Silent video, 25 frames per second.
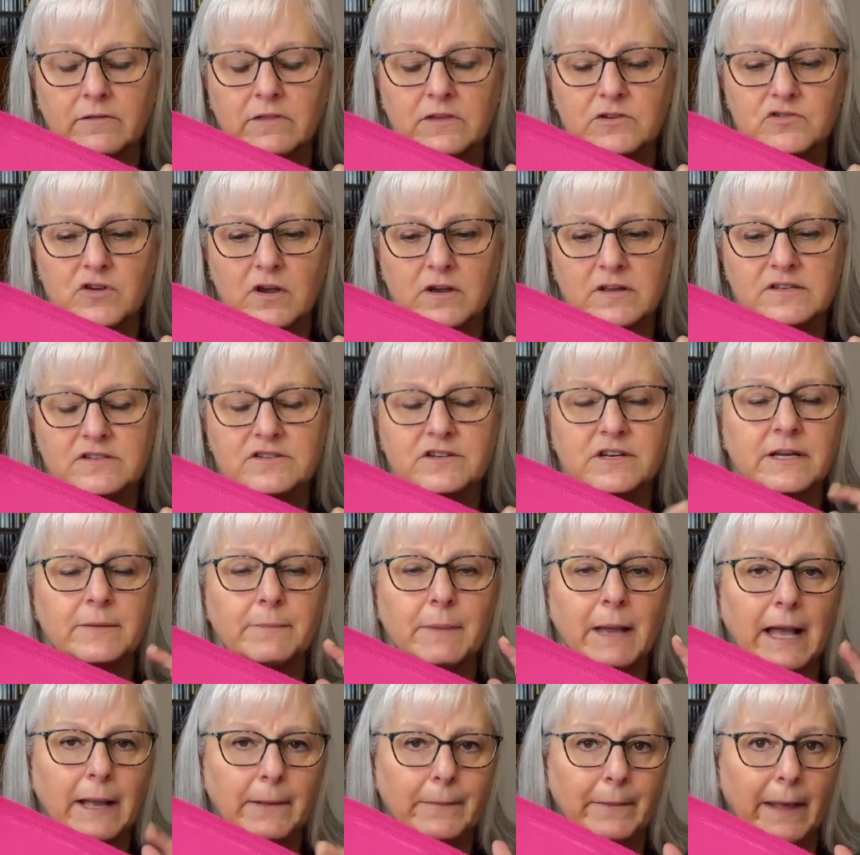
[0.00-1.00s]
The drawstring
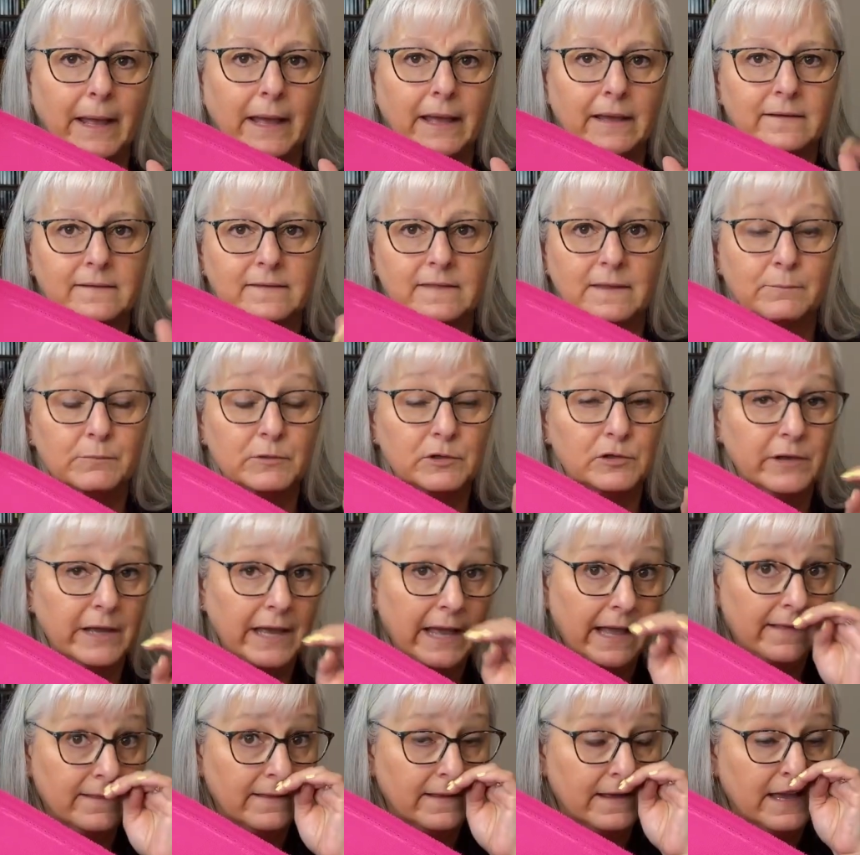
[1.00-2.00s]
backpack that Blue
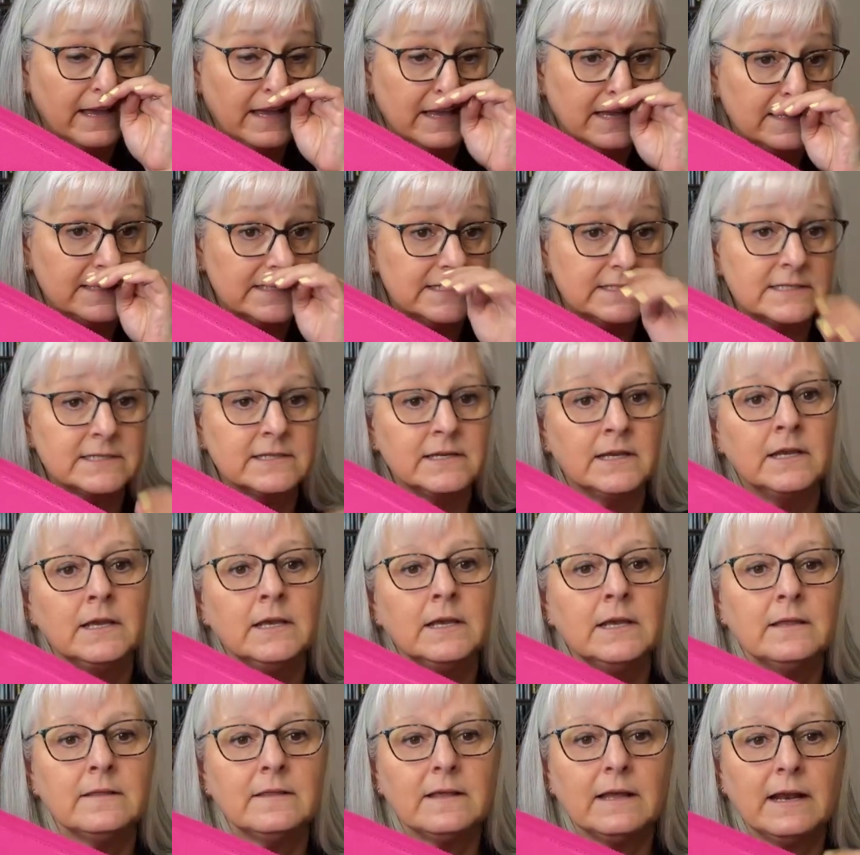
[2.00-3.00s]
Cala has,
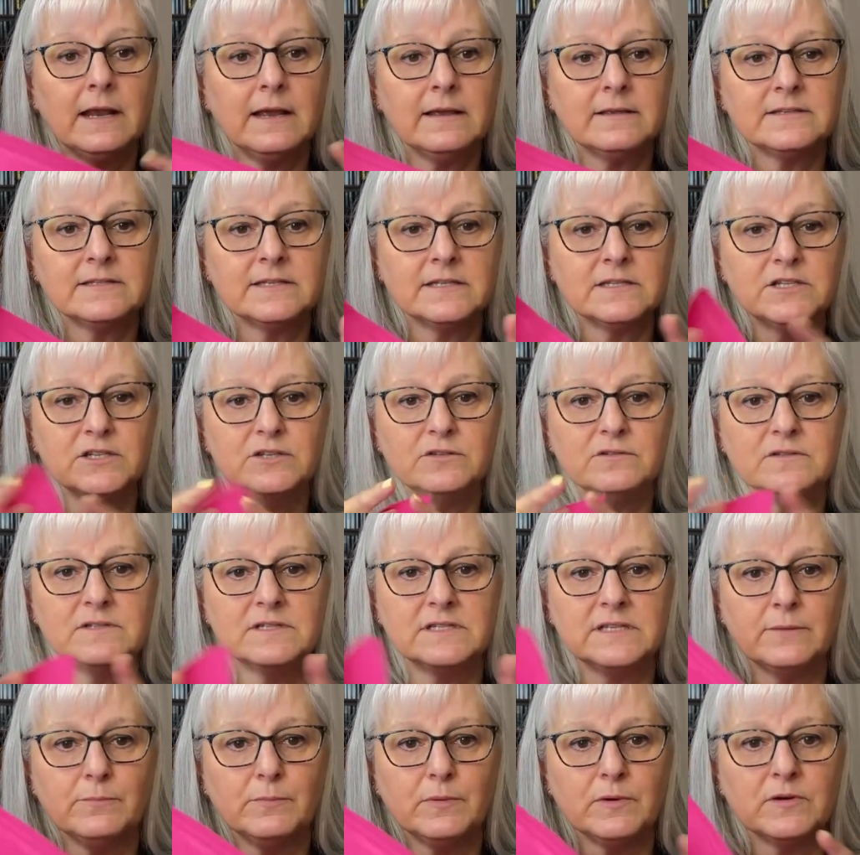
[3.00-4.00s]
that has the two
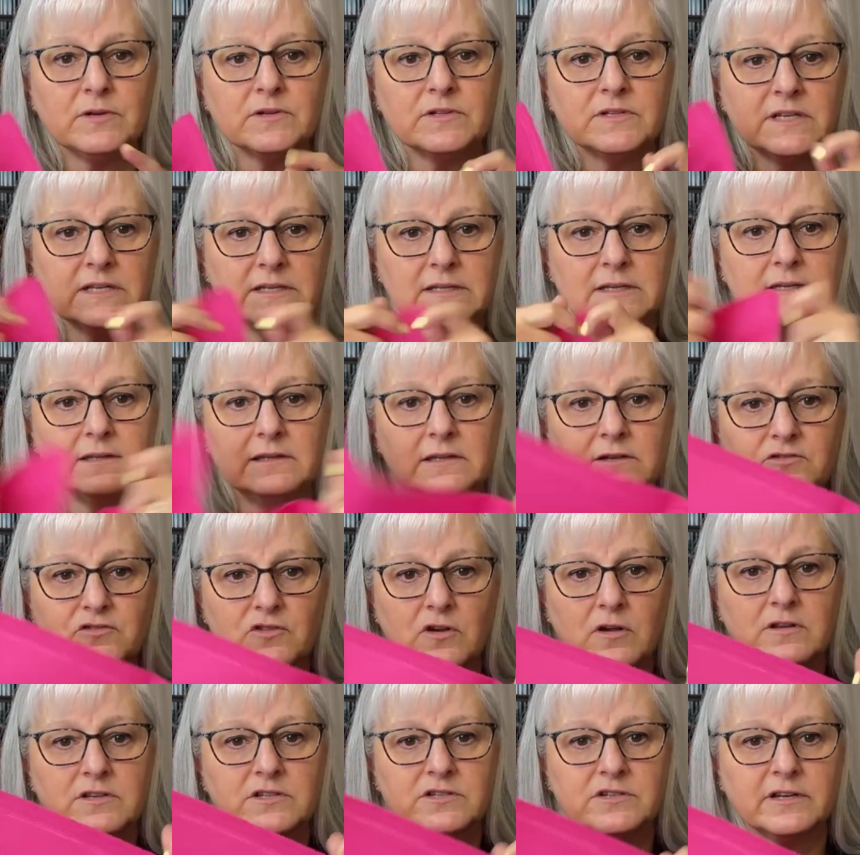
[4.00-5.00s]
zippers and then the
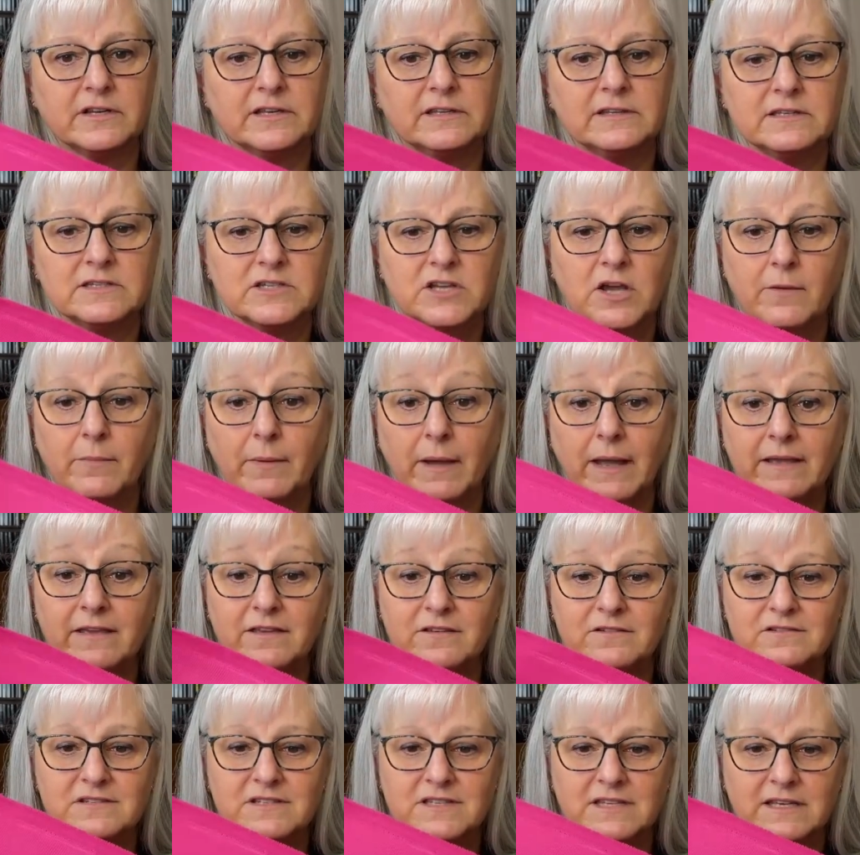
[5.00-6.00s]
drawstring at the top. I
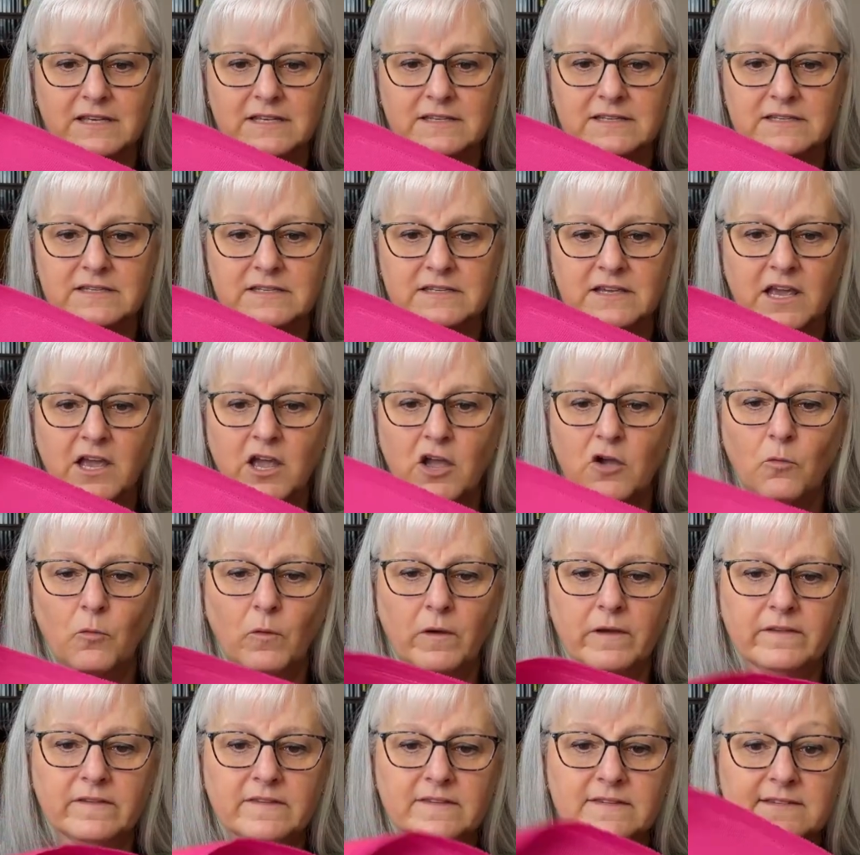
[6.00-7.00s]
use this
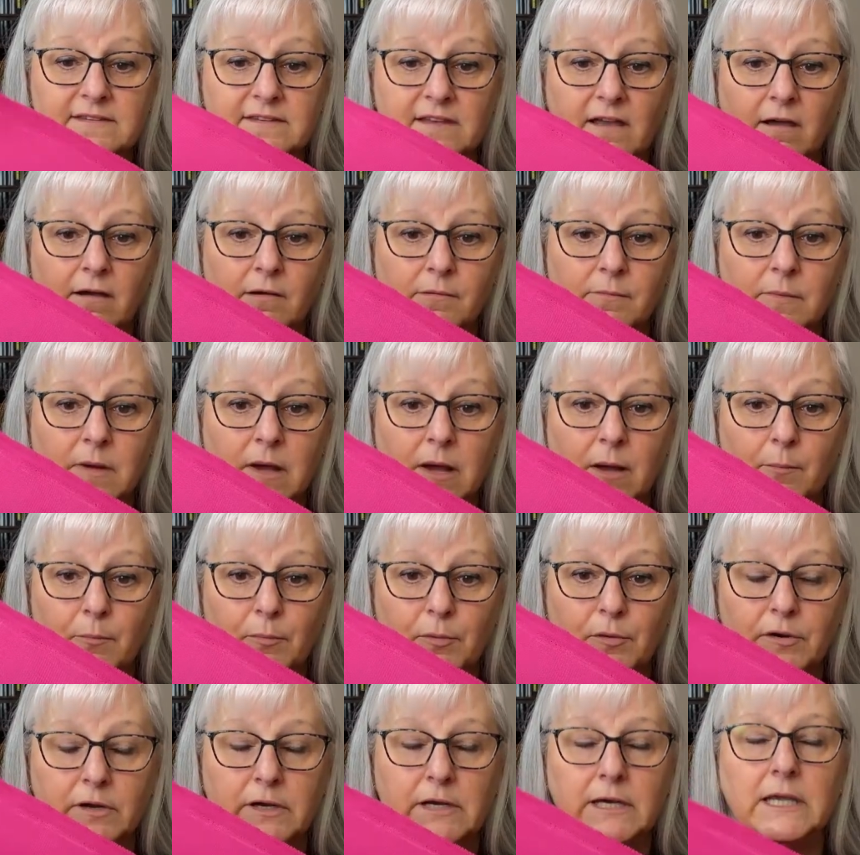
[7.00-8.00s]
with some
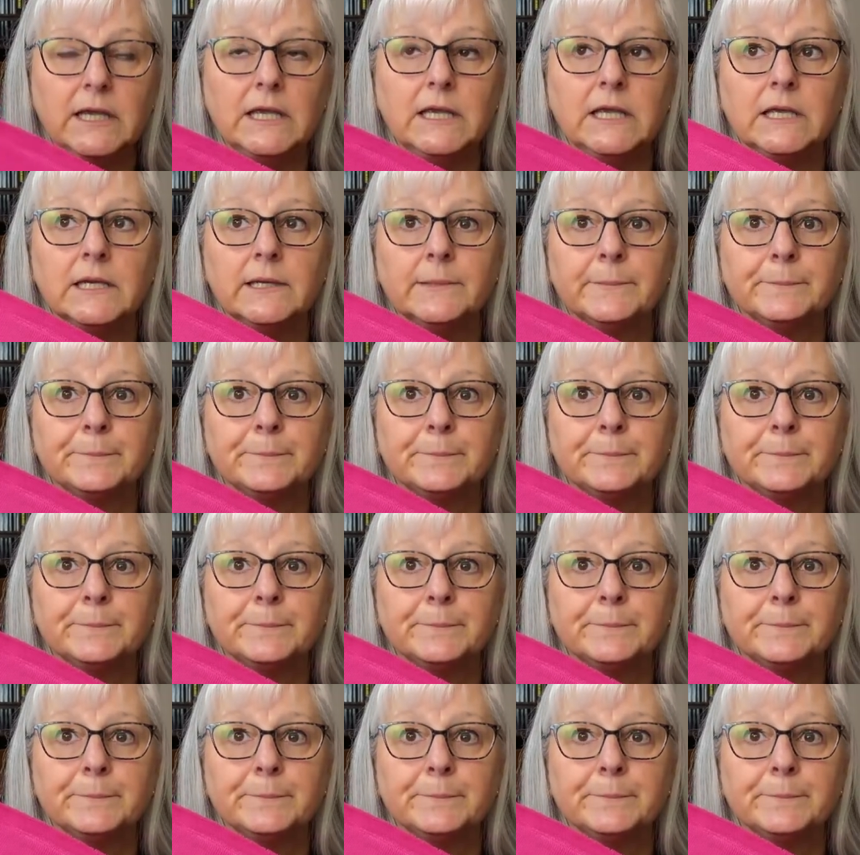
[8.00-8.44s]
pretty,